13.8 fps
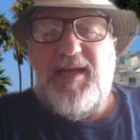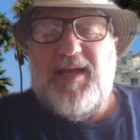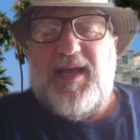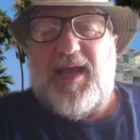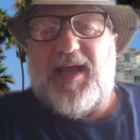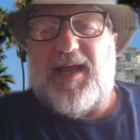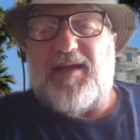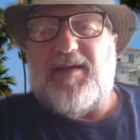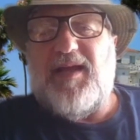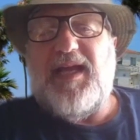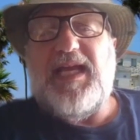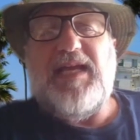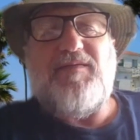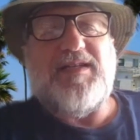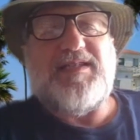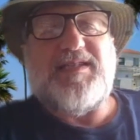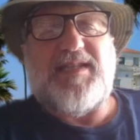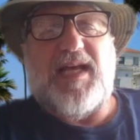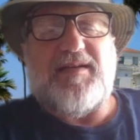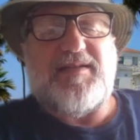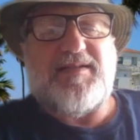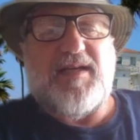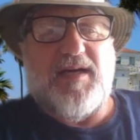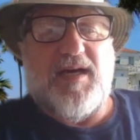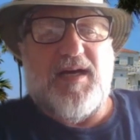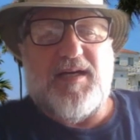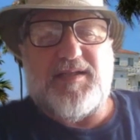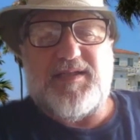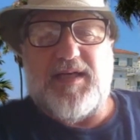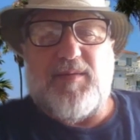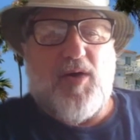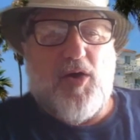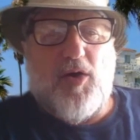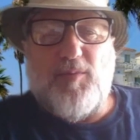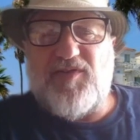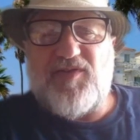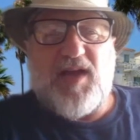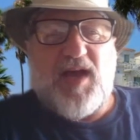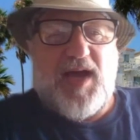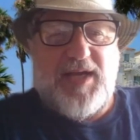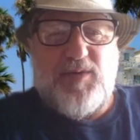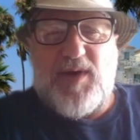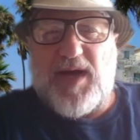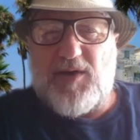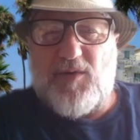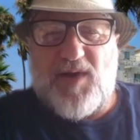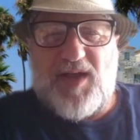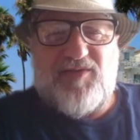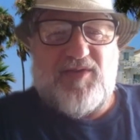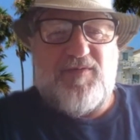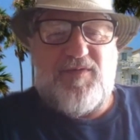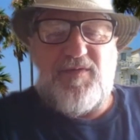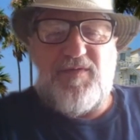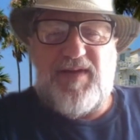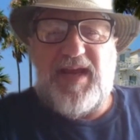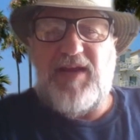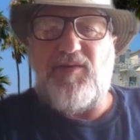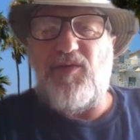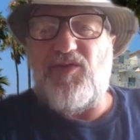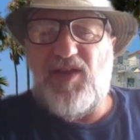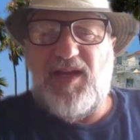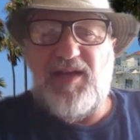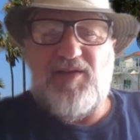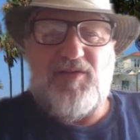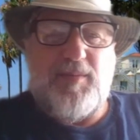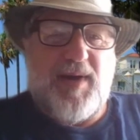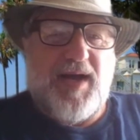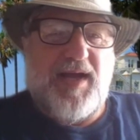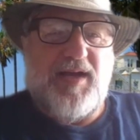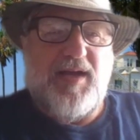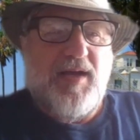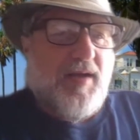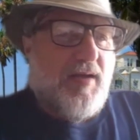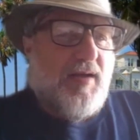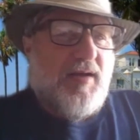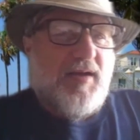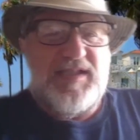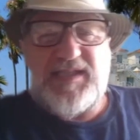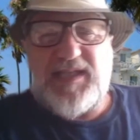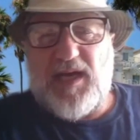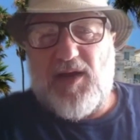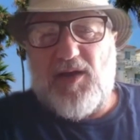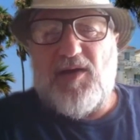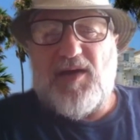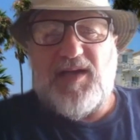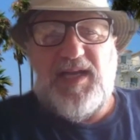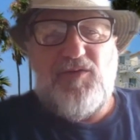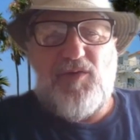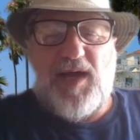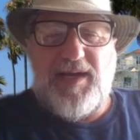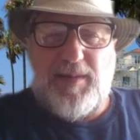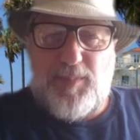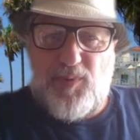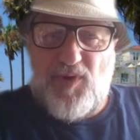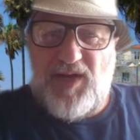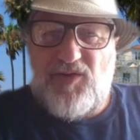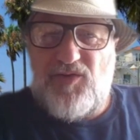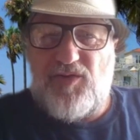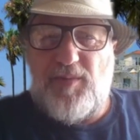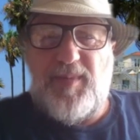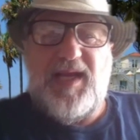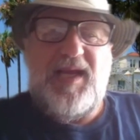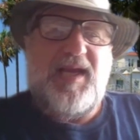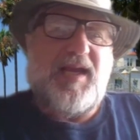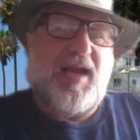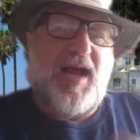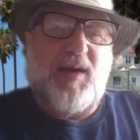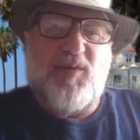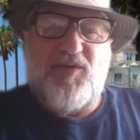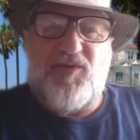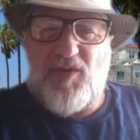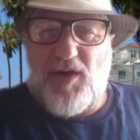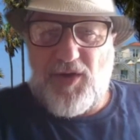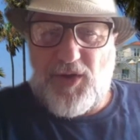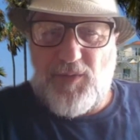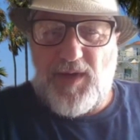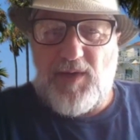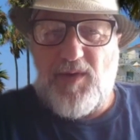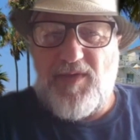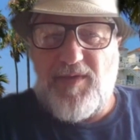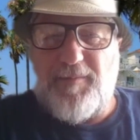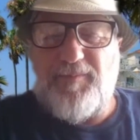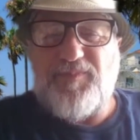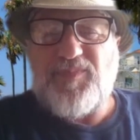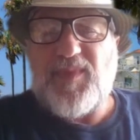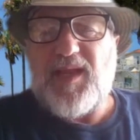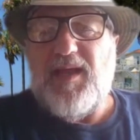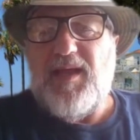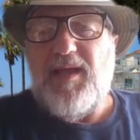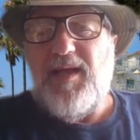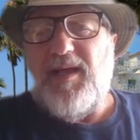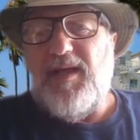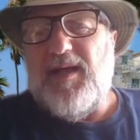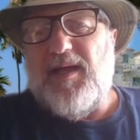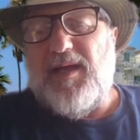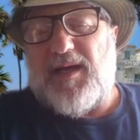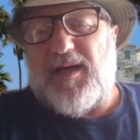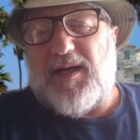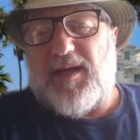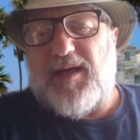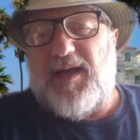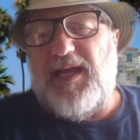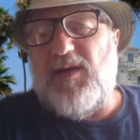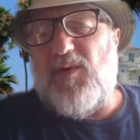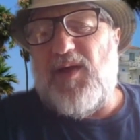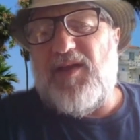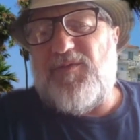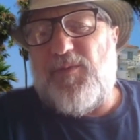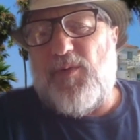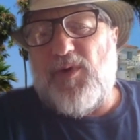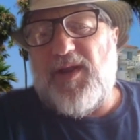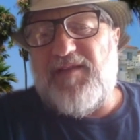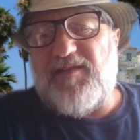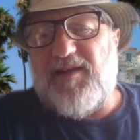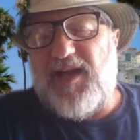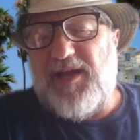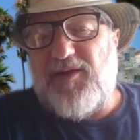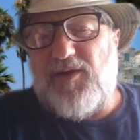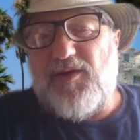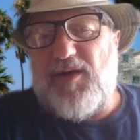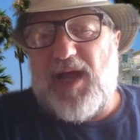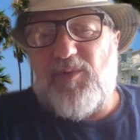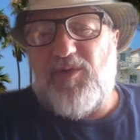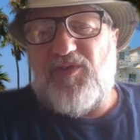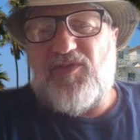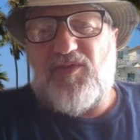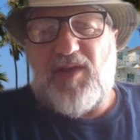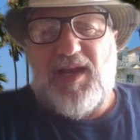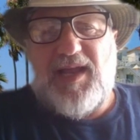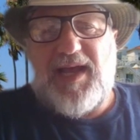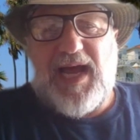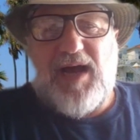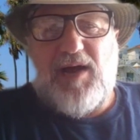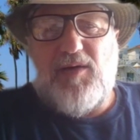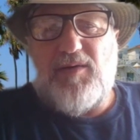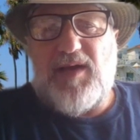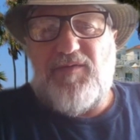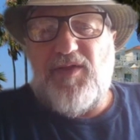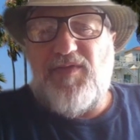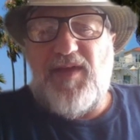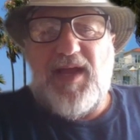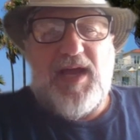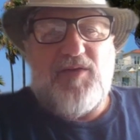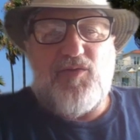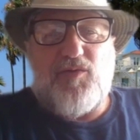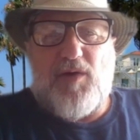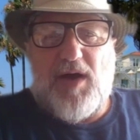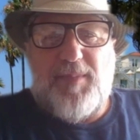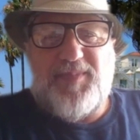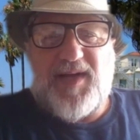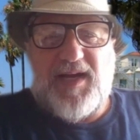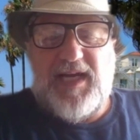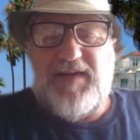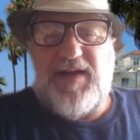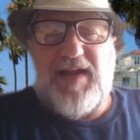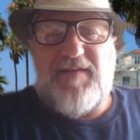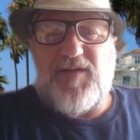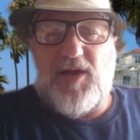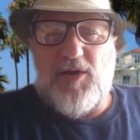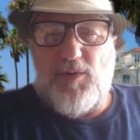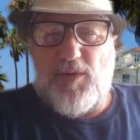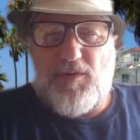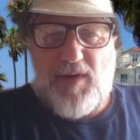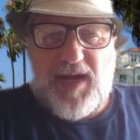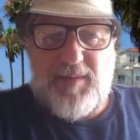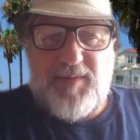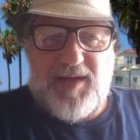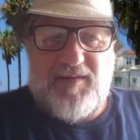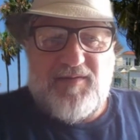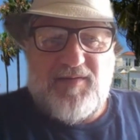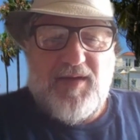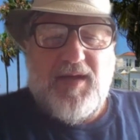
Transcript: And he even sent some homeless guy who got arrested for vagrancy into my cell, and he tried to preach to me, and I was arguing with him. Anyways, 4 days later, I was let out. Everything got dropped. I didn't have to go to arraignment.